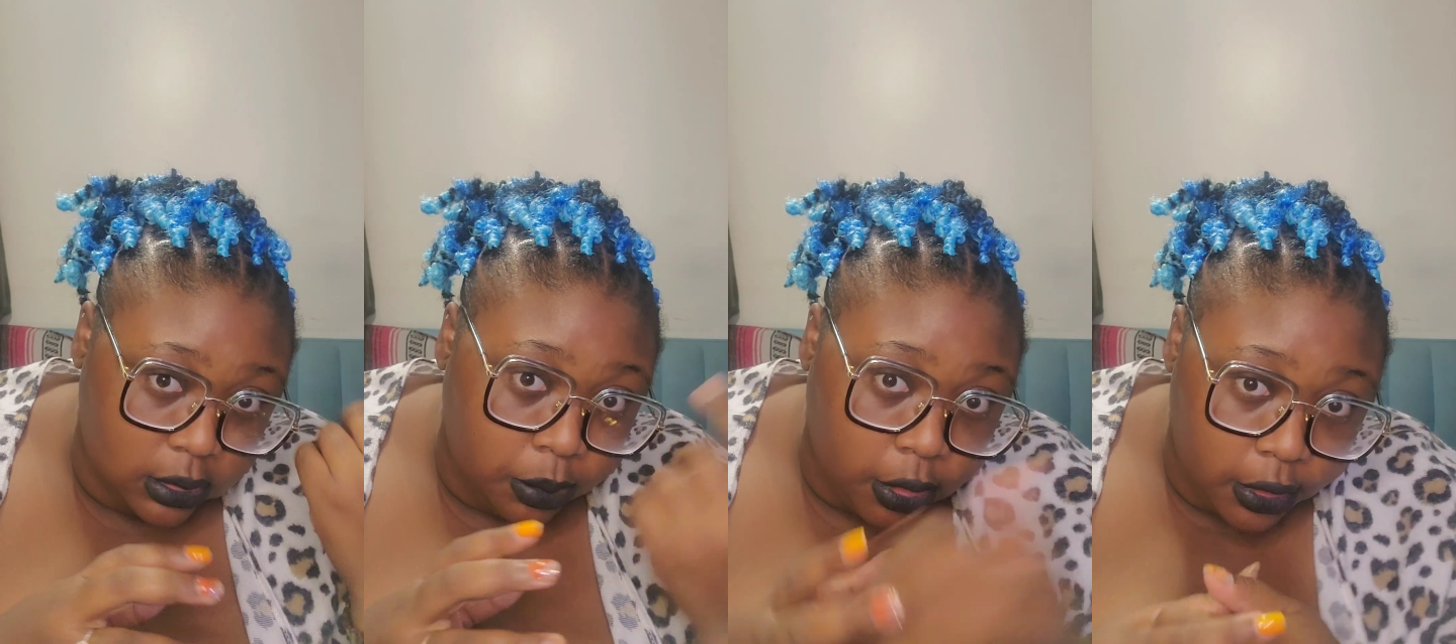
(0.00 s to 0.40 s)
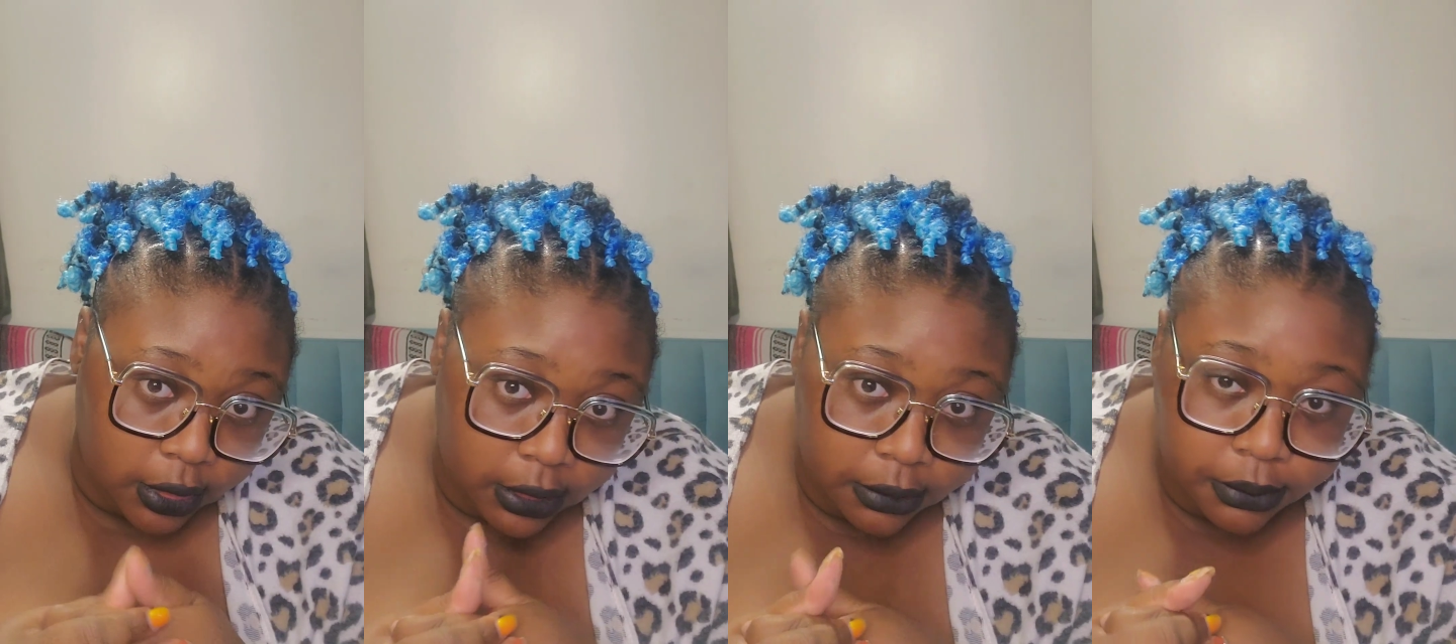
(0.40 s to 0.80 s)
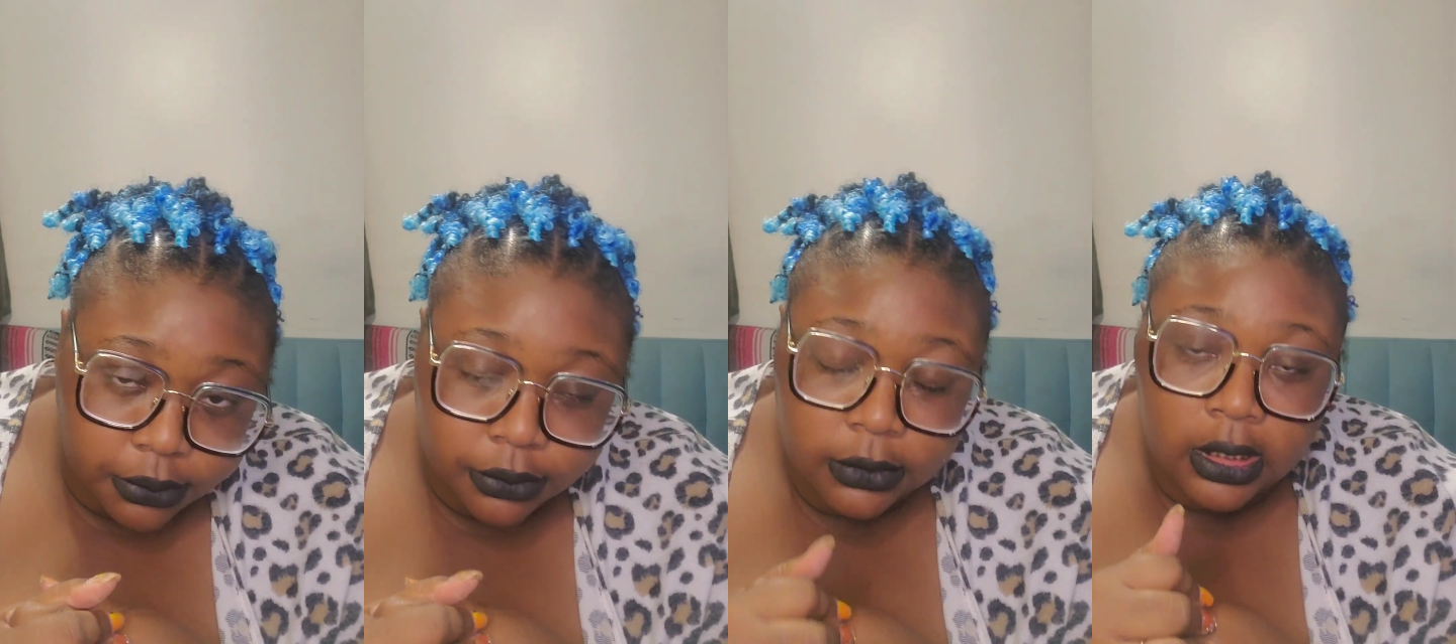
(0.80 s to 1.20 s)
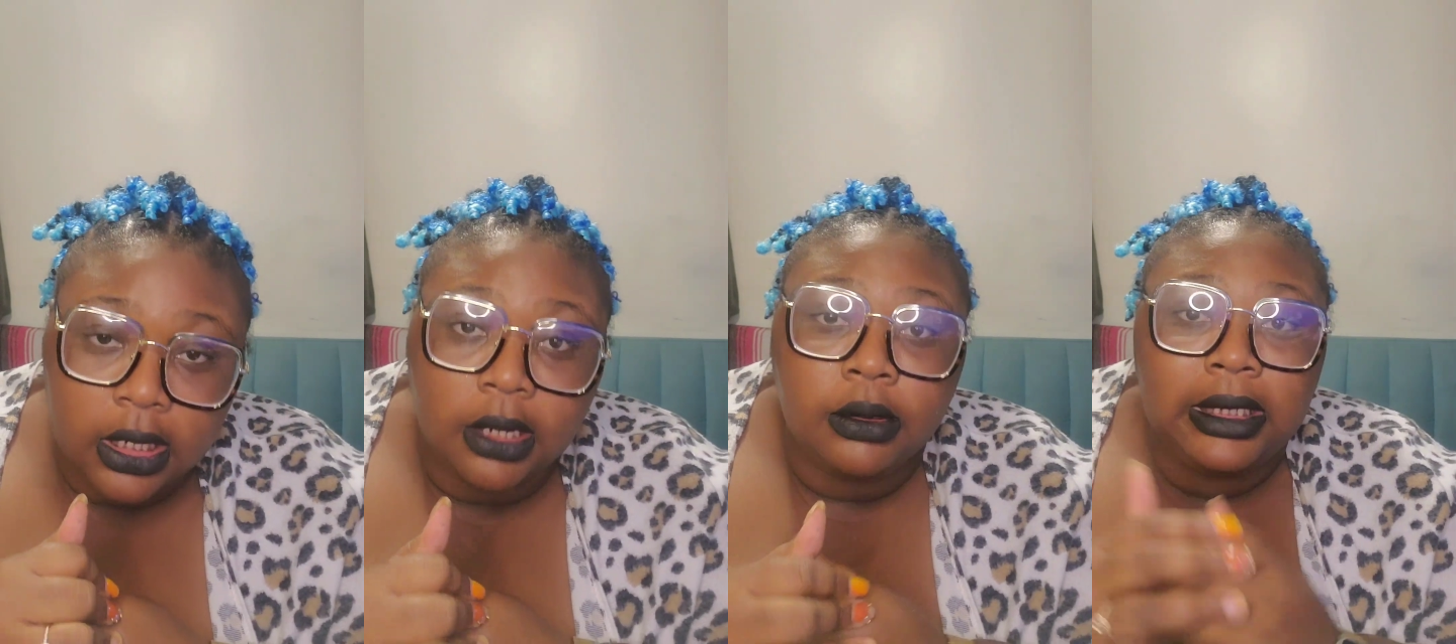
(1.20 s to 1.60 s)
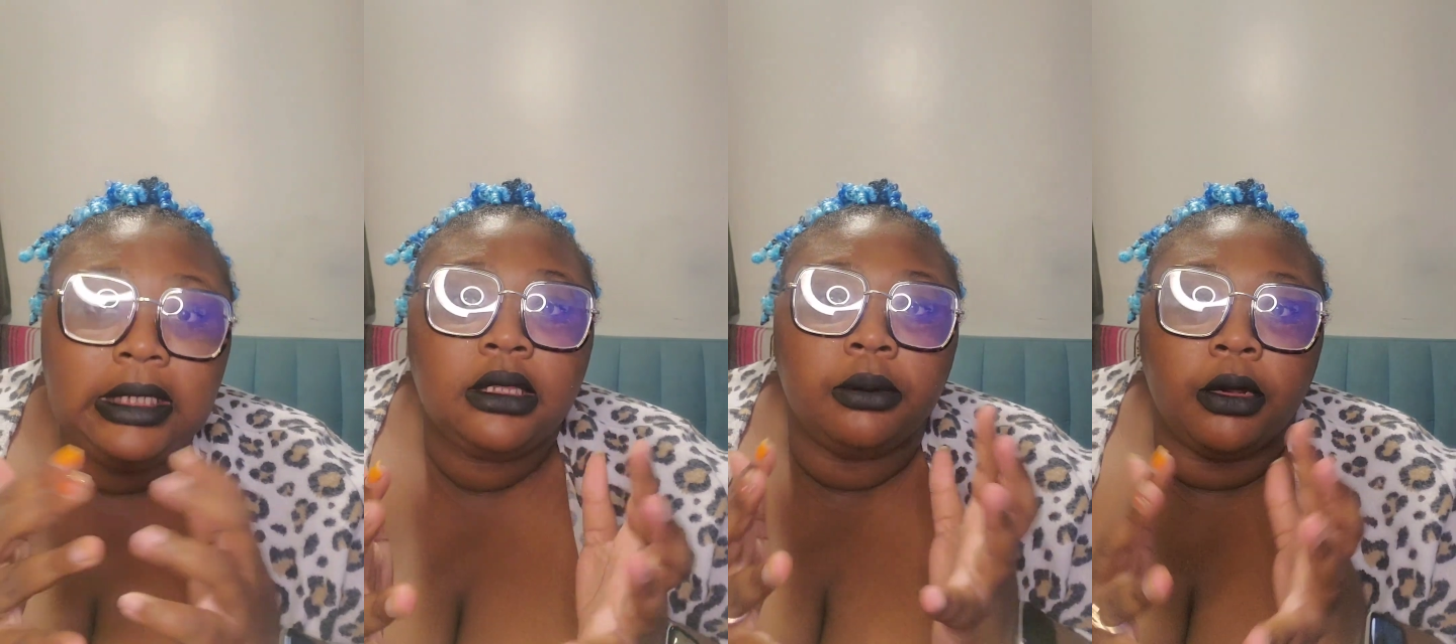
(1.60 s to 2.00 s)
the parting and how
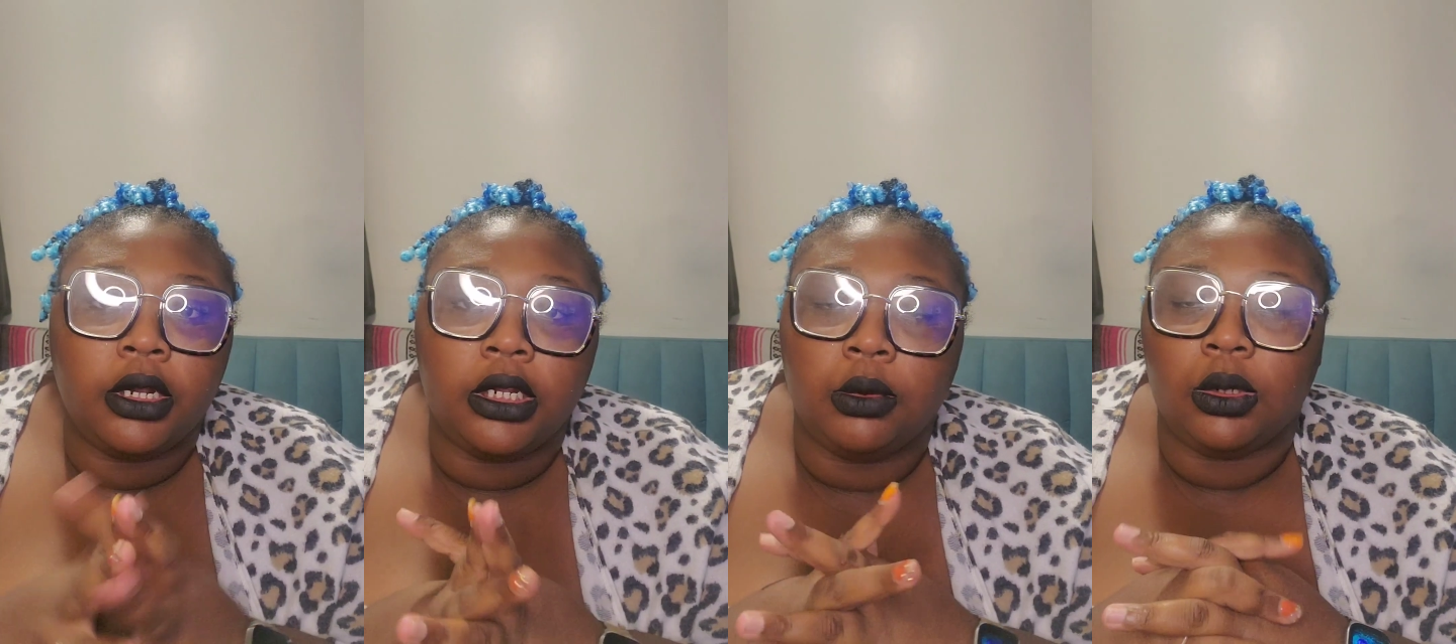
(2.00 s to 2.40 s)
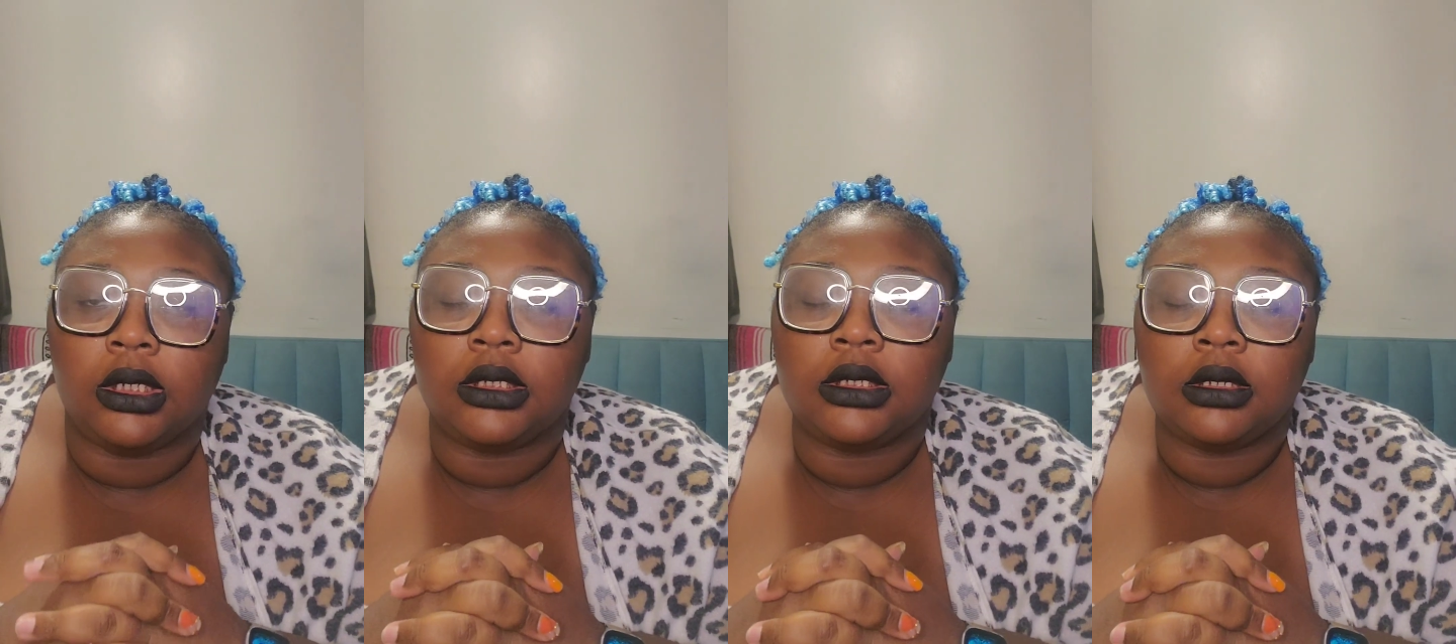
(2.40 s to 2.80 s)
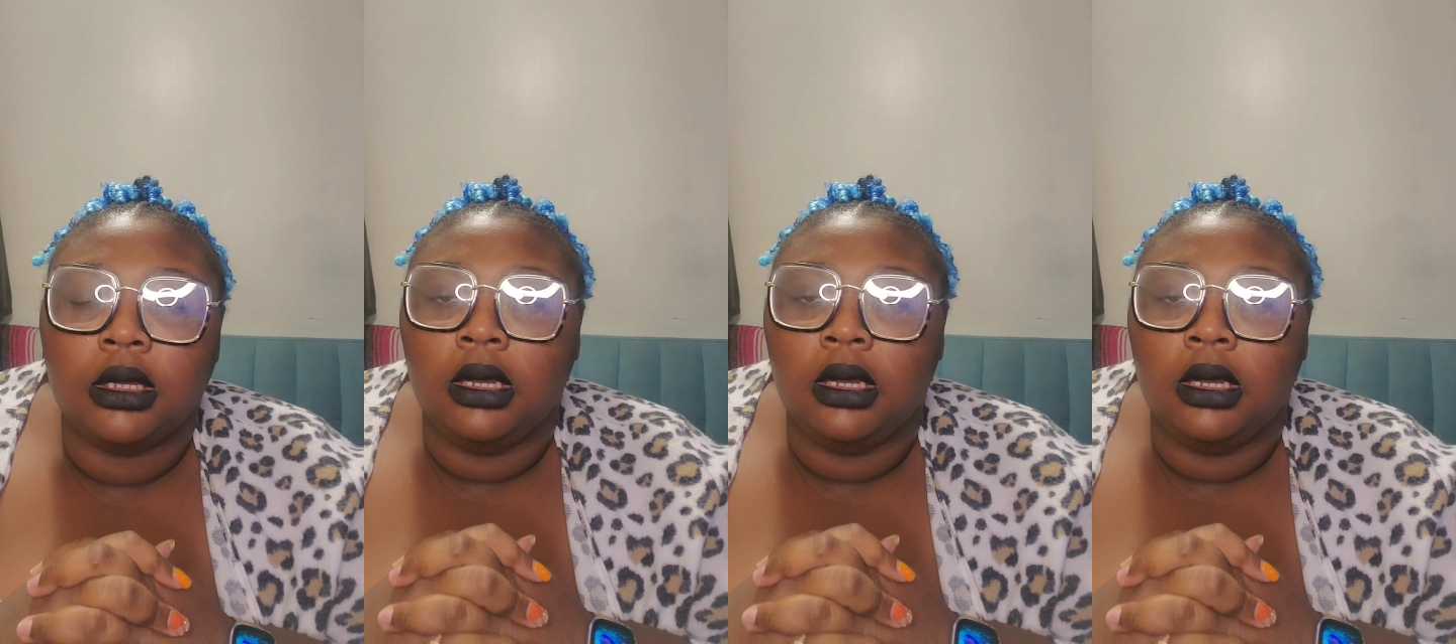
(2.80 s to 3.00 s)
neat the parting was.